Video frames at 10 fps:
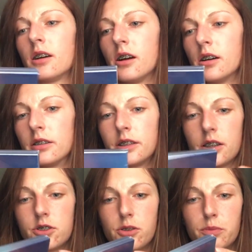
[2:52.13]
Oh,
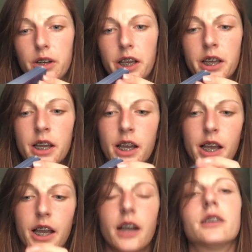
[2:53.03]
that's so pretty.
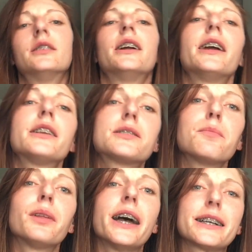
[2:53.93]
And it's
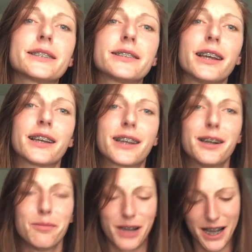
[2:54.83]
in plastic.
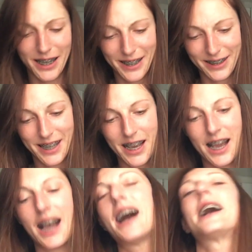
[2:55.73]

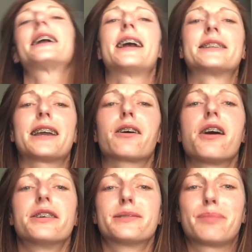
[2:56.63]
I can't take
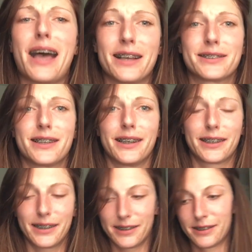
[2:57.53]
all this
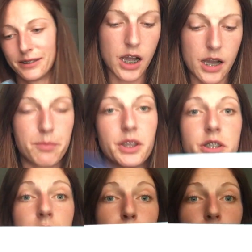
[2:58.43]
plastic.
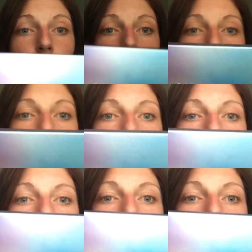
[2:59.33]
This is what it looks like.